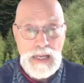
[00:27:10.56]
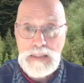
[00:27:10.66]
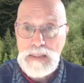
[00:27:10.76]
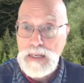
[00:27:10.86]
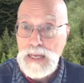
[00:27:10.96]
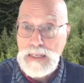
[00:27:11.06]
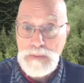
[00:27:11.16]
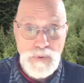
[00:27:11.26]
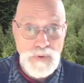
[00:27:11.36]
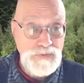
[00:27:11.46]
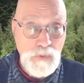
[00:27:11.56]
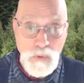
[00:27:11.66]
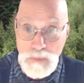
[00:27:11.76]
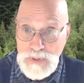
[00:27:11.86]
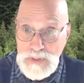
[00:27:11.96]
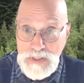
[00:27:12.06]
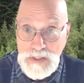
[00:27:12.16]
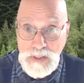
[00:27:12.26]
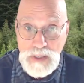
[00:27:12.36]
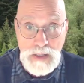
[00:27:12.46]
And
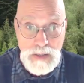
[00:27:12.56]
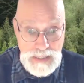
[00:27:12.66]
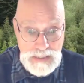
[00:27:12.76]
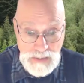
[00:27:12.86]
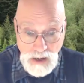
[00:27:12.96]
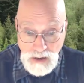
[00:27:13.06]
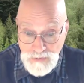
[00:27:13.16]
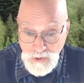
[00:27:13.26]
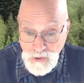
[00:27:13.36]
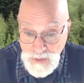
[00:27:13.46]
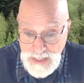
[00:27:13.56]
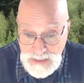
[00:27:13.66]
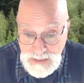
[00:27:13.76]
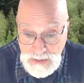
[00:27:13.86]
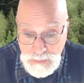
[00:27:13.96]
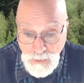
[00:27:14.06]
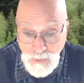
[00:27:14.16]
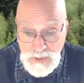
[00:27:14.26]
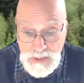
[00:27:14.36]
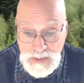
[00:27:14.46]
performance is of critical
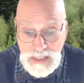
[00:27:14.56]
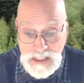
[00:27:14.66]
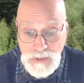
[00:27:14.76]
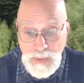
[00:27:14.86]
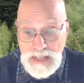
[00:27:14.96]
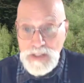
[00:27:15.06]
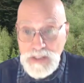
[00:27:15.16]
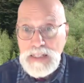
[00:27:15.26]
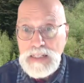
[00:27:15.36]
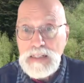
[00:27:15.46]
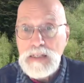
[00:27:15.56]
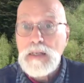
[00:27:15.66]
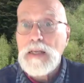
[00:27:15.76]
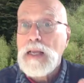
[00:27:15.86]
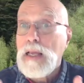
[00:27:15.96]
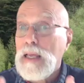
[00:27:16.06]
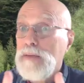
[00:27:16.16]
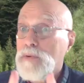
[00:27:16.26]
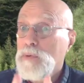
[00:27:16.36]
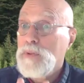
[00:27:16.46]
importance, especially
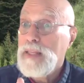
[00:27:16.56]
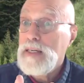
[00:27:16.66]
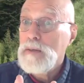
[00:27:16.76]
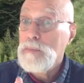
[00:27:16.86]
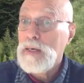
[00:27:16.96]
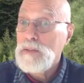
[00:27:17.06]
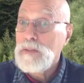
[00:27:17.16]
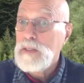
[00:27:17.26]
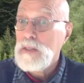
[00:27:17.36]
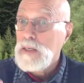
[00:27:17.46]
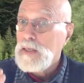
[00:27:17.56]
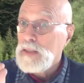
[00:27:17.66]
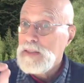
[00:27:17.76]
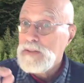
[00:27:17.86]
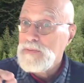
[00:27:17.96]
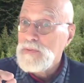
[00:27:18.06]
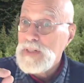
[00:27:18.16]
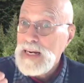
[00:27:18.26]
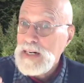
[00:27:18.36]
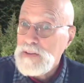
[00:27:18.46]
if you think about
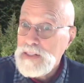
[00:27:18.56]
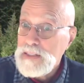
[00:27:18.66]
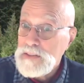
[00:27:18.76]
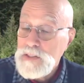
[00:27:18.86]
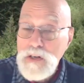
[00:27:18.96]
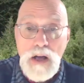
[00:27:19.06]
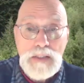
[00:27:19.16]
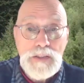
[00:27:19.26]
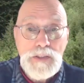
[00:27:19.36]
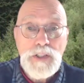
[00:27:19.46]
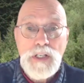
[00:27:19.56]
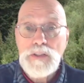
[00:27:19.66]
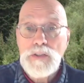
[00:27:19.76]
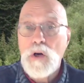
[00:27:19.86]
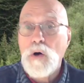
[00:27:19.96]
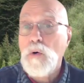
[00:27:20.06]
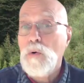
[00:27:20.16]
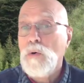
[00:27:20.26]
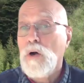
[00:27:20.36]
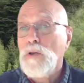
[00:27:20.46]
different areas, not just,
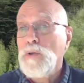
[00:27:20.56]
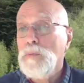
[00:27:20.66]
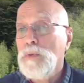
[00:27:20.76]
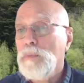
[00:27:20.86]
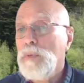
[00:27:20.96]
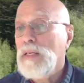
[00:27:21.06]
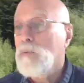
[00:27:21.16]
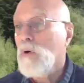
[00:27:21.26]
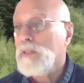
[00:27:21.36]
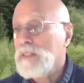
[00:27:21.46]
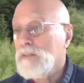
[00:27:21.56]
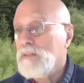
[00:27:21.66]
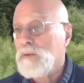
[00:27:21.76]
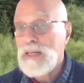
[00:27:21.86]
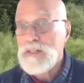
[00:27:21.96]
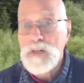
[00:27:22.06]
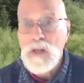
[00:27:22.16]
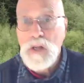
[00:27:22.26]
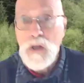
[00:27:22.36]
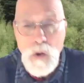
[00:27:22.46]
oh, a human being wants information.